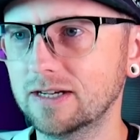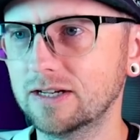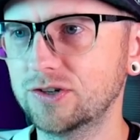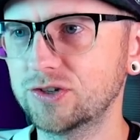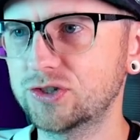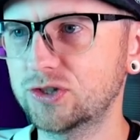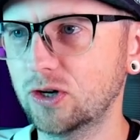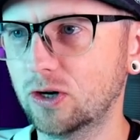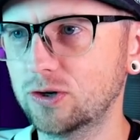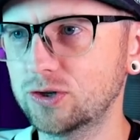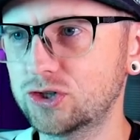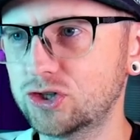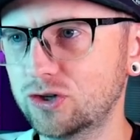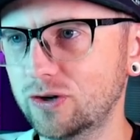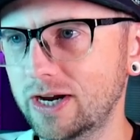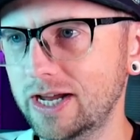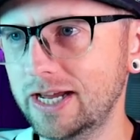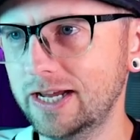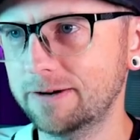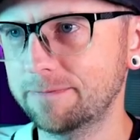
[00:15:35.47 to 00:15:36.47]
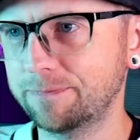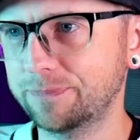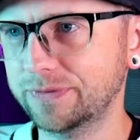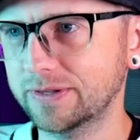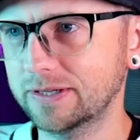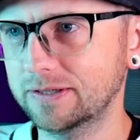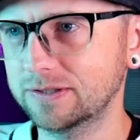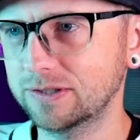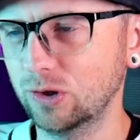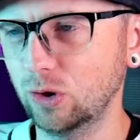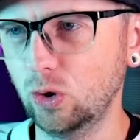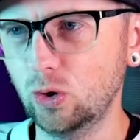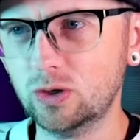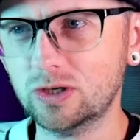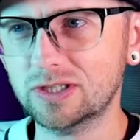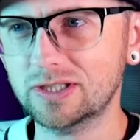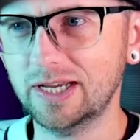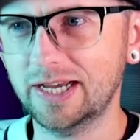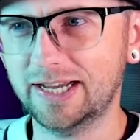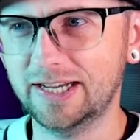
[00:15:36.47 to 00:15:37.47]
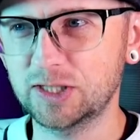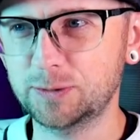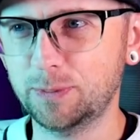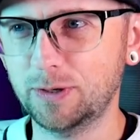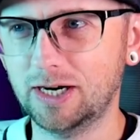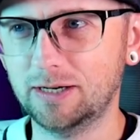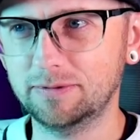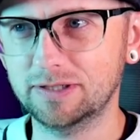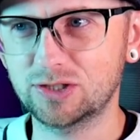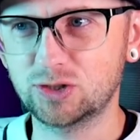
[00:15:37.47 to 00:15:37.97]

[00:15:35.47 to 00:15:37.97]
Start straight, looks like it's probably